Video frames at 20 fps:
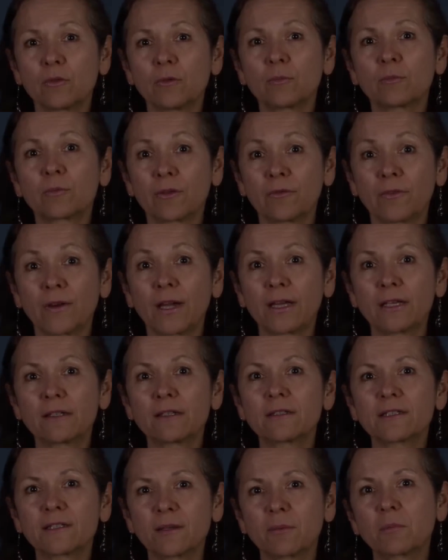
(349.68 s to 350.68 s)
will
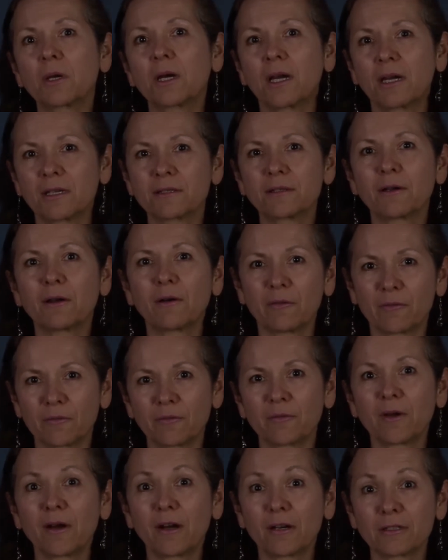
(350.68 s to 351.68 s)
provide some kind
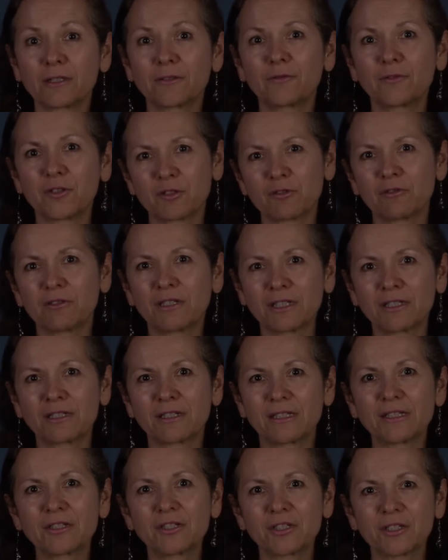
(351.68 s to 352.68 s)
of artificial
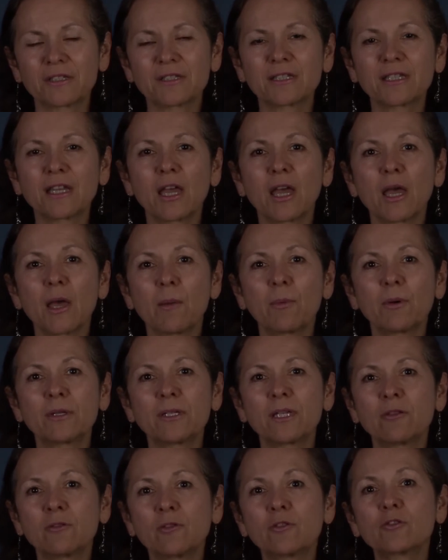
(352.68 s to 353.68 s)
intelligence.
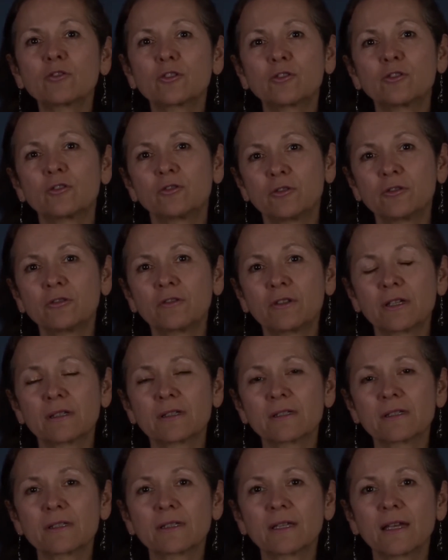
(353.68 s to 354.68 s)
But in order to do
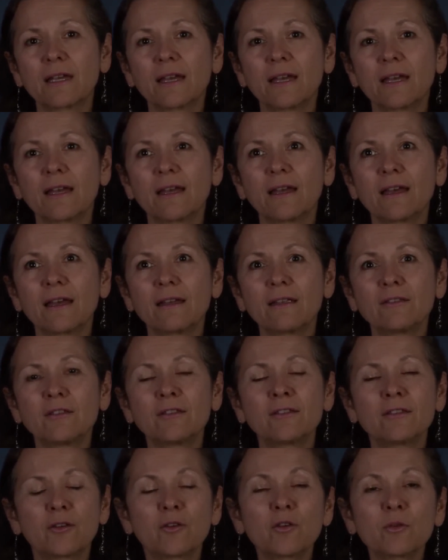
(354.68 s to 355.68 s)
this, an
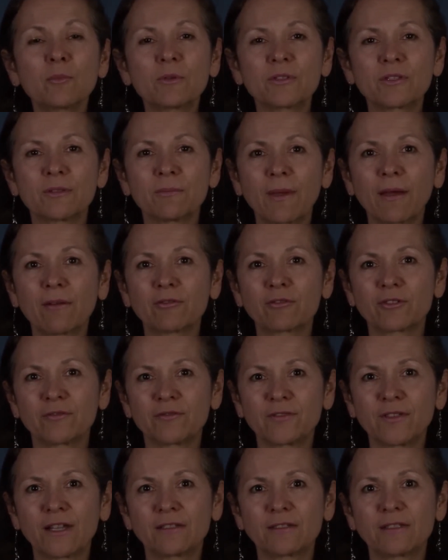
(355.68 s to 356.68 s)
enormous amount
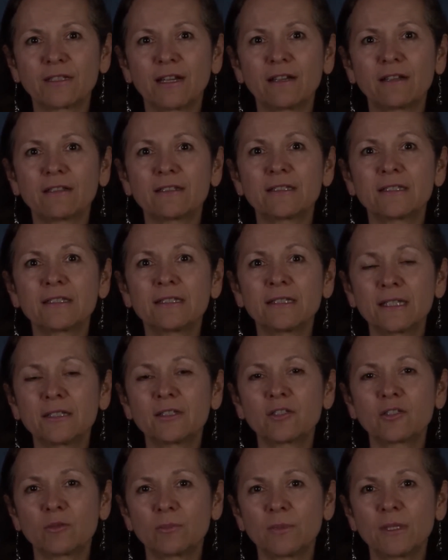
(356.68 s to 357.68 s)
of data
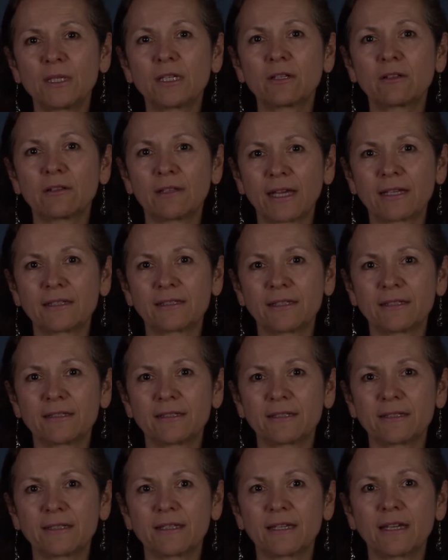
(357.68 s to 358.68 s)
needs to be
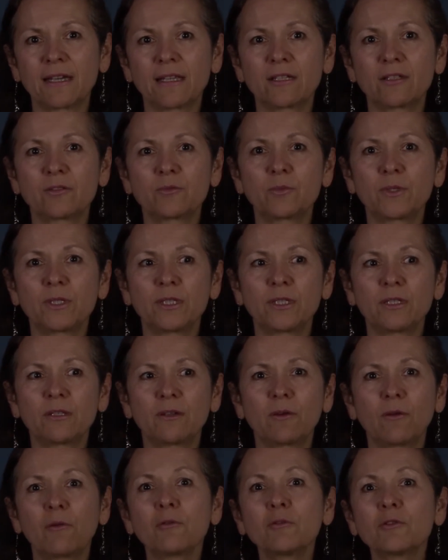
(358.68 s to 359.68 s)
collected. And we
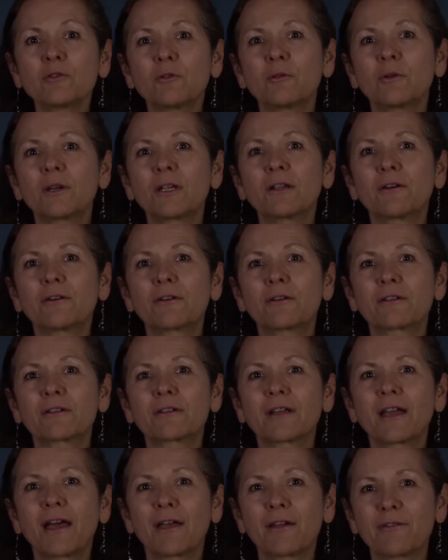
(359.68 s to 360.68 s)
all know in our
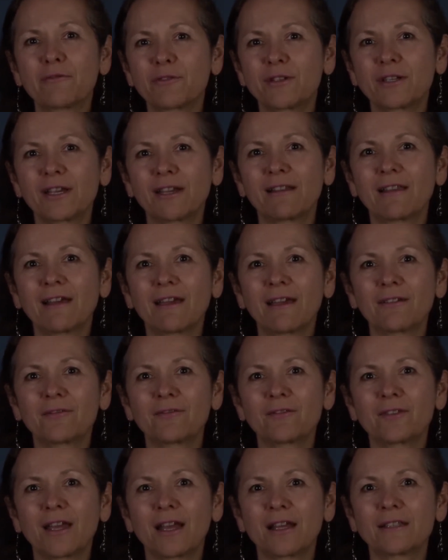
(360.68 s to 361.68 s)
everyday
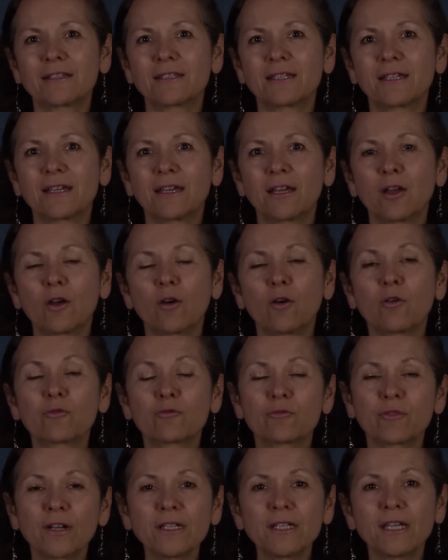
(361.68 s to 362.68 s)
life that
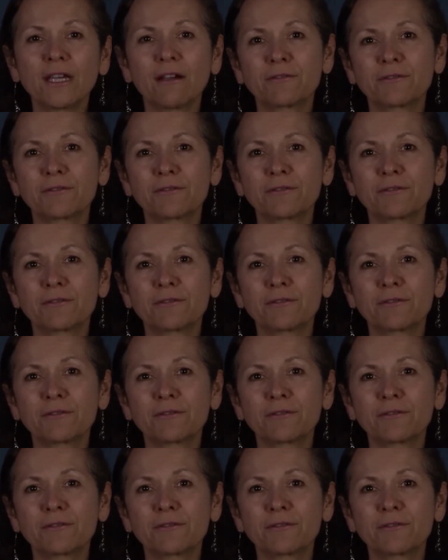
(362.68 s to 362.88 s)
already